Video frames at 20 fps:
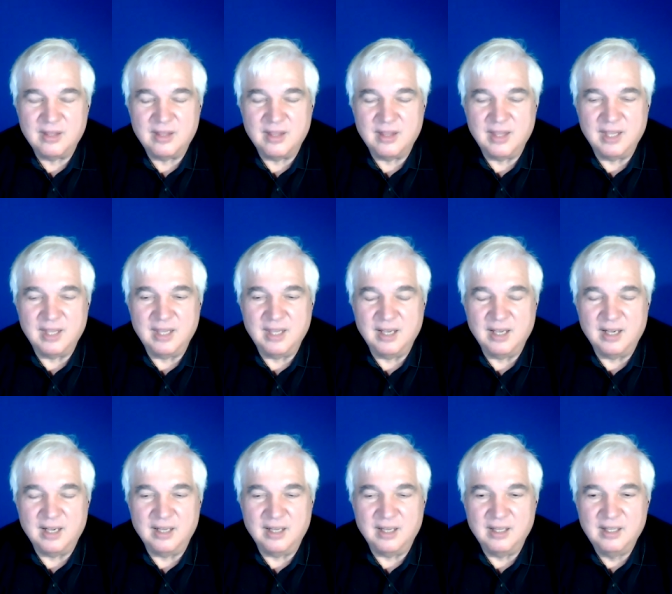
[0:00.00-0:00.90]
the
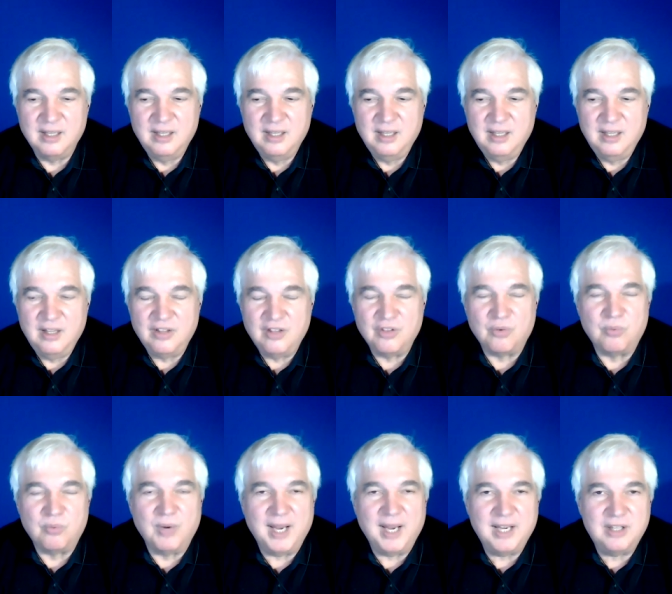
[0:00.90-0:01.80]
uh, the
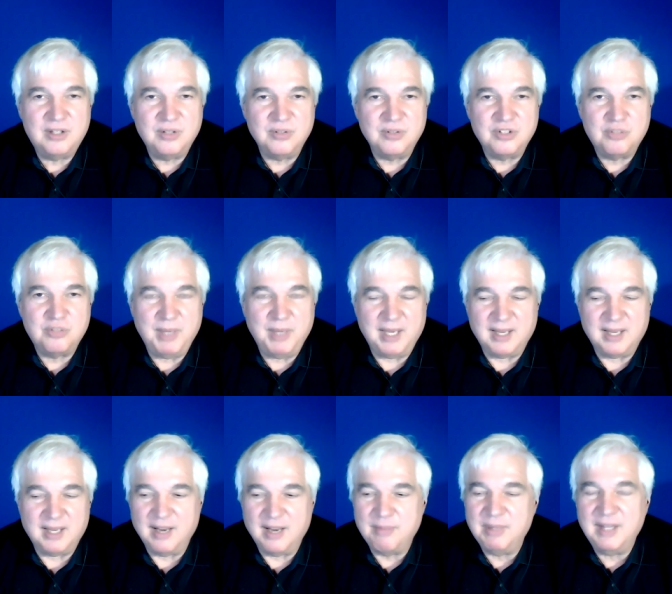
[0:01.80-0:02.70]
right to speak,
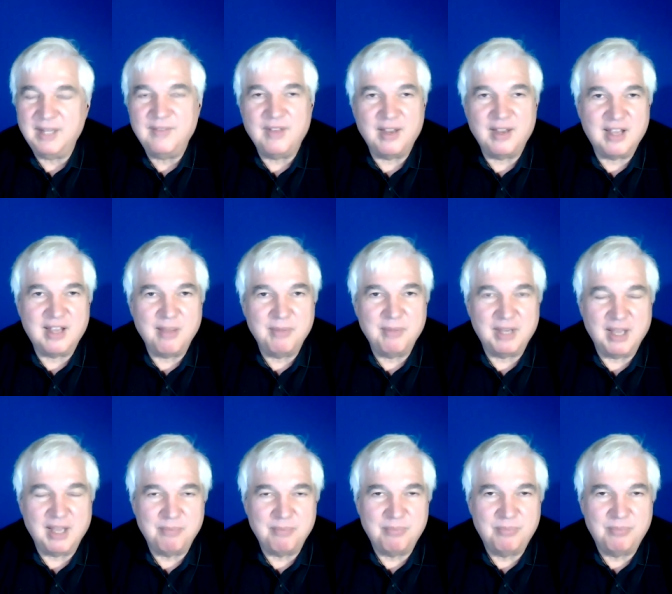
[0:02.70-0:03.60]
and I believe I'm coming
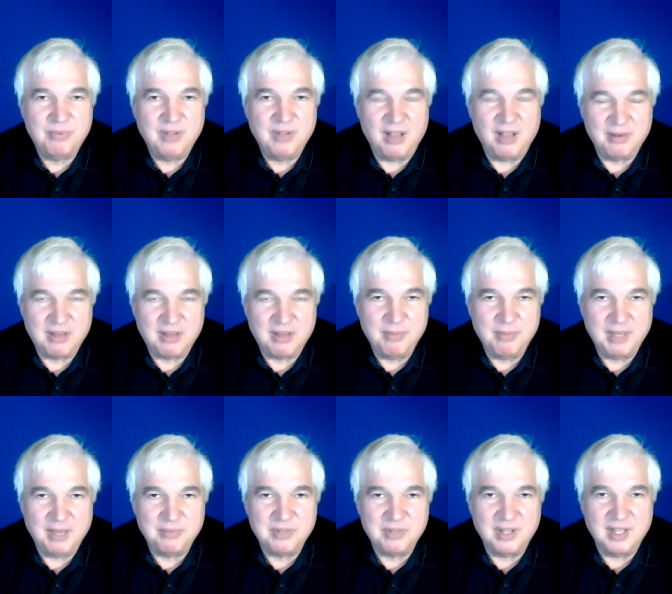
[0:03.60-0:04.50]
up I'm coming
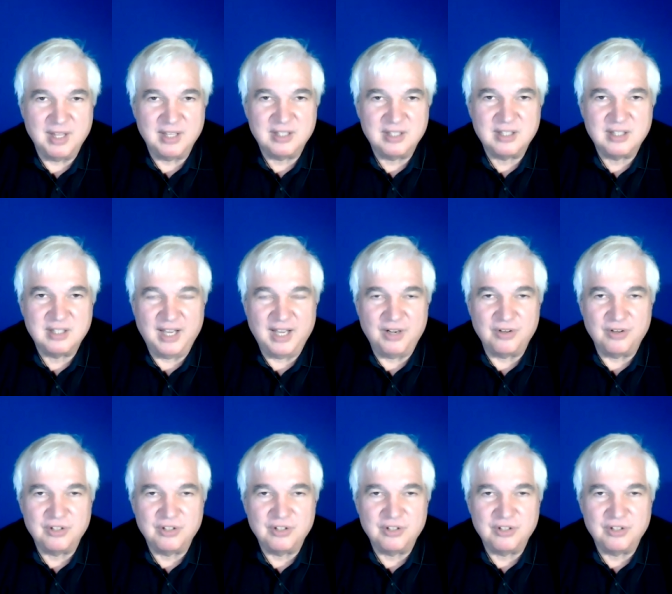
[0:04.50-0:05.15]
up to this later.